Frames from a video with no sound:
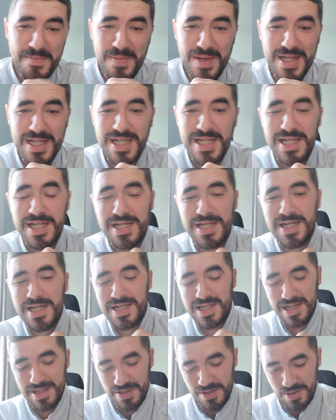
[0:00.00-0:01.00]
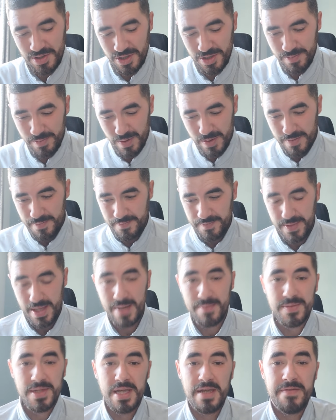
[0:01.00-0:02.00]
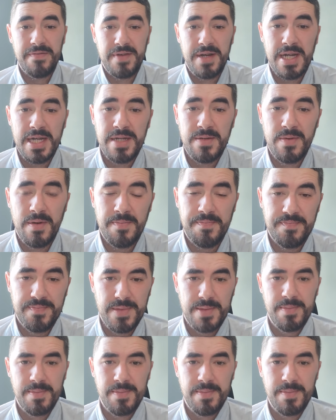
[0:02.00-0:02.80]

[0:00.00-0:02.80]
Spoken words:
messages he sends us. But I'm there for anyone.